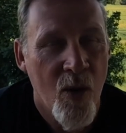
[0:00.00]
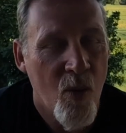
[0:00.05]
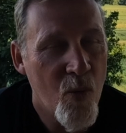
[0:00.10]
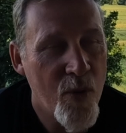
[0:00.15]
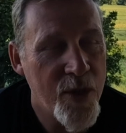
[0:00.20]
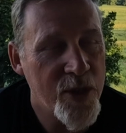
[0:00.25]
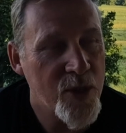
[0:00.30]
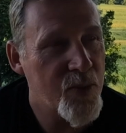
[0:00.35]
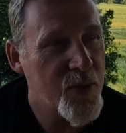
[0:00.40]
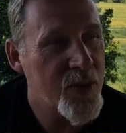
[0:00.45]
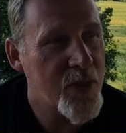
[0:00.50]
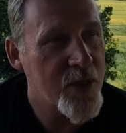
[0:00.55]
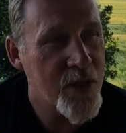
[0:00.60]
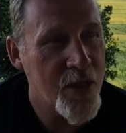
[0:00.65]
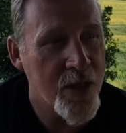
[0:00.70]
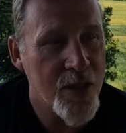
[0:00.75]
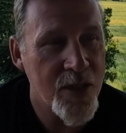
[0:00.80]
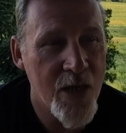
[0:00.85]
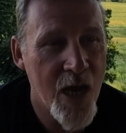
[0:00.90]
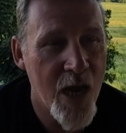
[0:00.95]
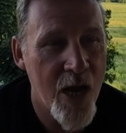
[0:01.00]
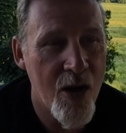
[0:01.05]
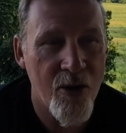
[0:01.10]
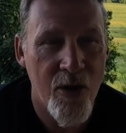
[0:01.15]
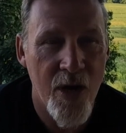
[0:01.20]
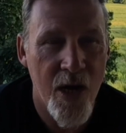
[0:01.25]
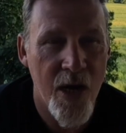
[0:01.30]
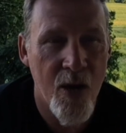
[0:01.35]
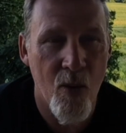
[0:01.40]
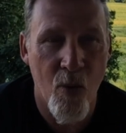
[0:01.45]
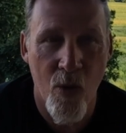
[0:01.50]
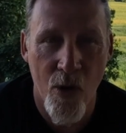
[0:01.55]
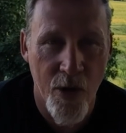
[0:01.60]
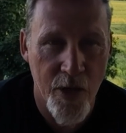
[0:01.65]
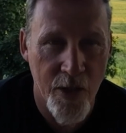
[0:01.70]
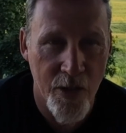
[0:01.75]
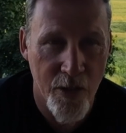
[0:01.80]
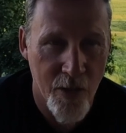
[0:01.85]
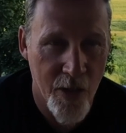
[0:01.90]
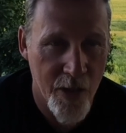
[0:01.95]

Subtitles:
We spent the entire day working.